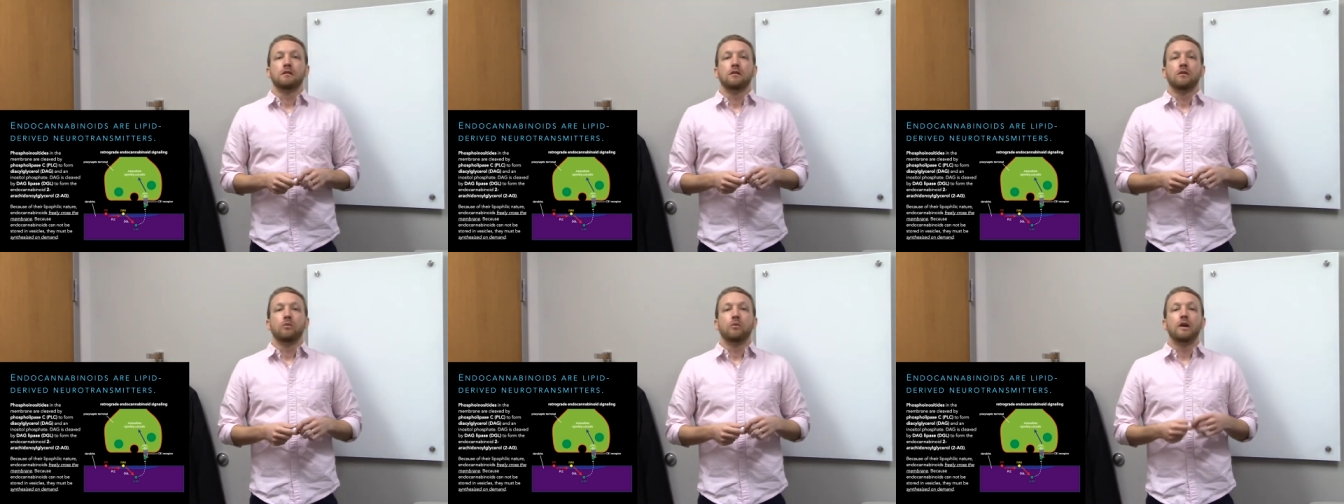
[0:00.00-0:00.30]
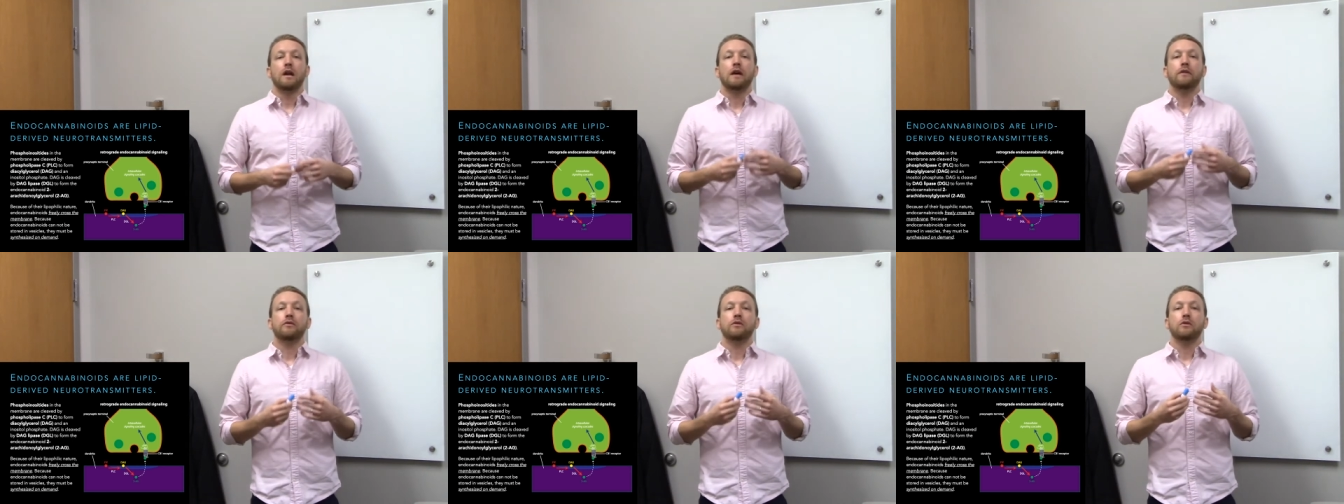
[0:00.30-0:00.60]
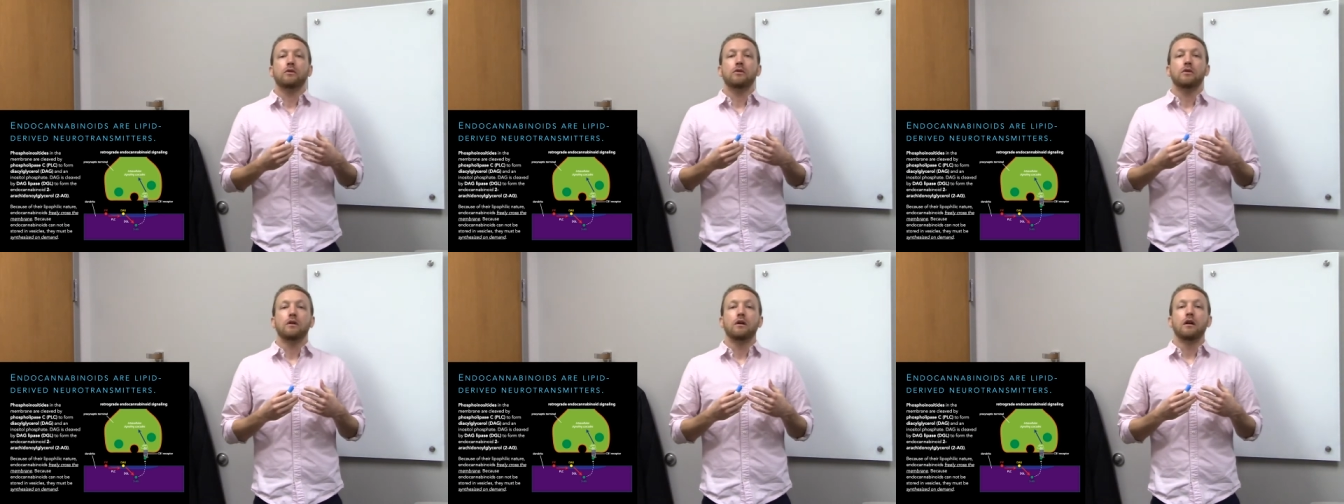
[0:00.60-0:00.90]

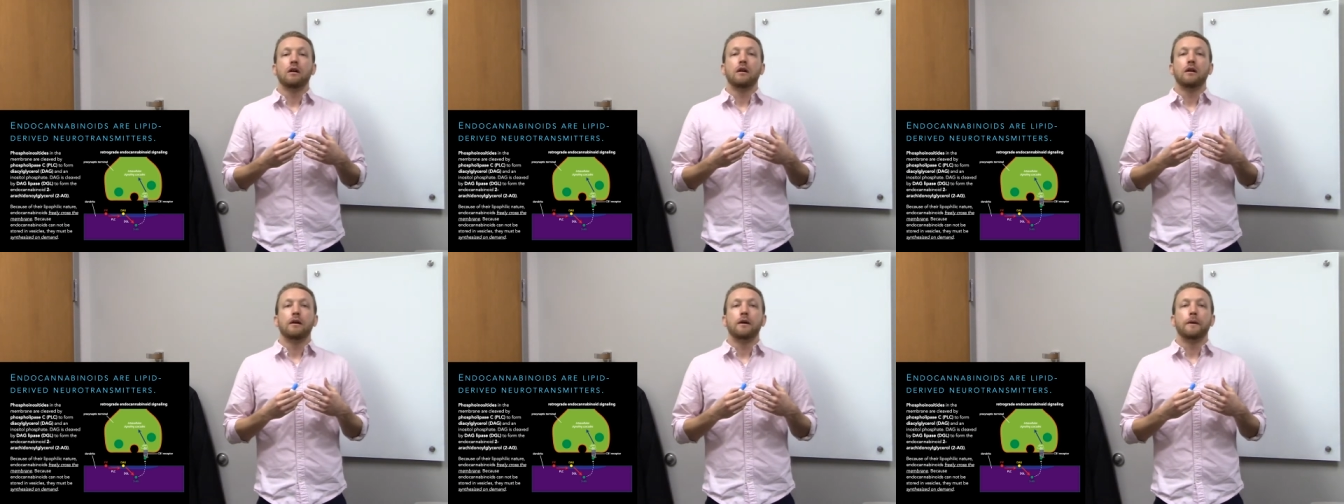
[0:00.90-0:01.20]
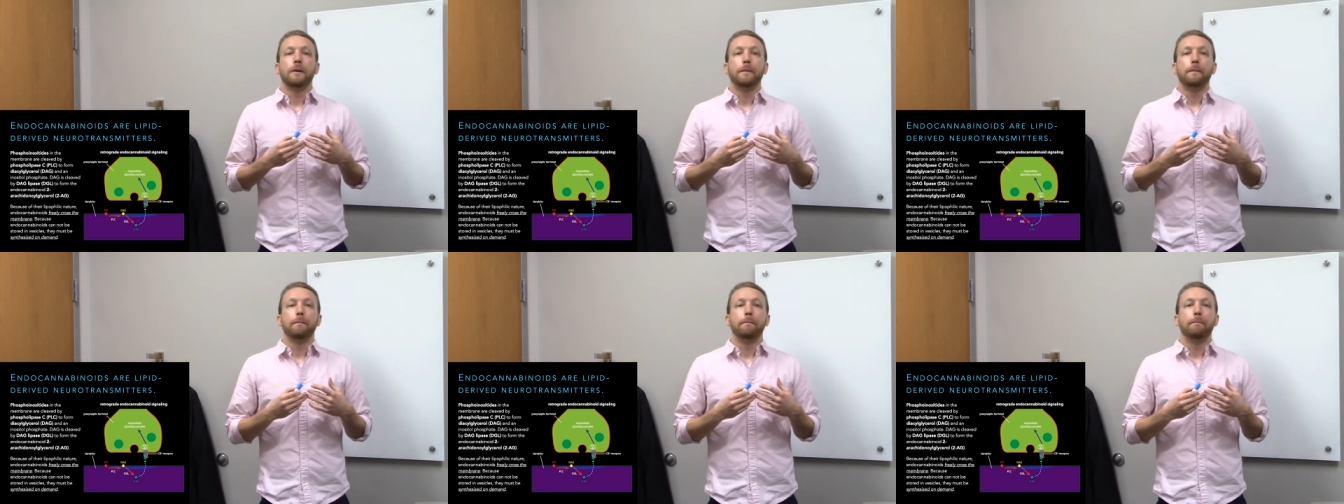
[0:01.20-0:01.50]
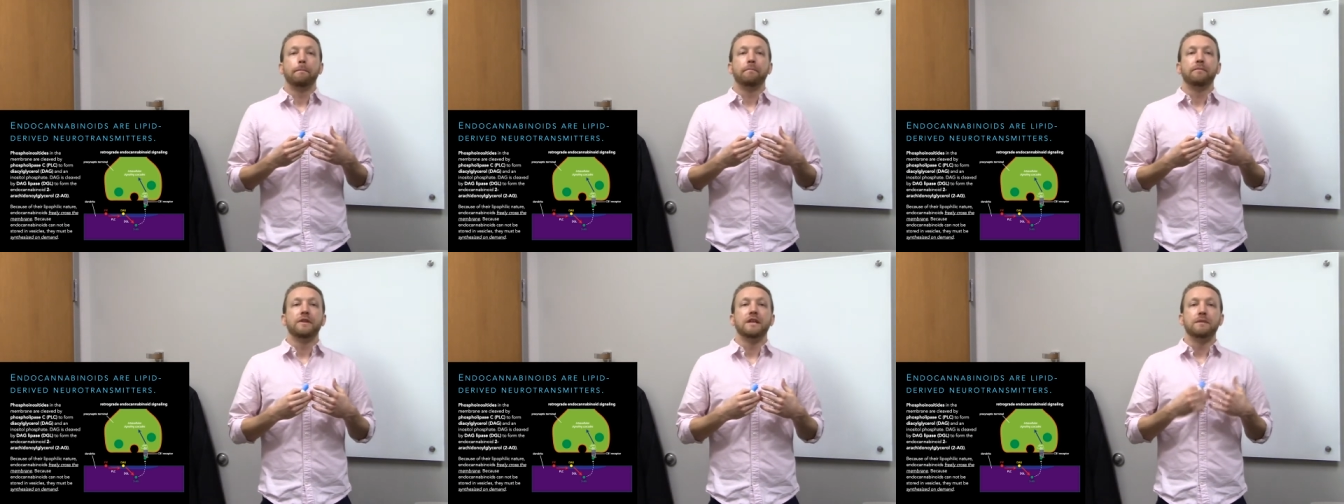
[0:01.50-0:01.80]
Whenever um,
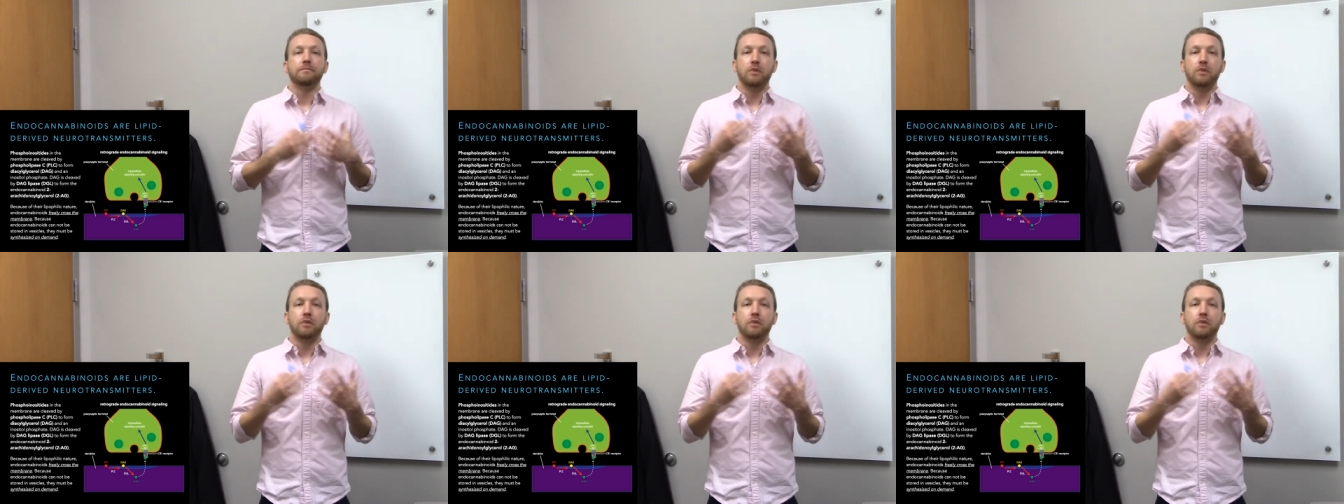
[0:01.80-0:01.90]
the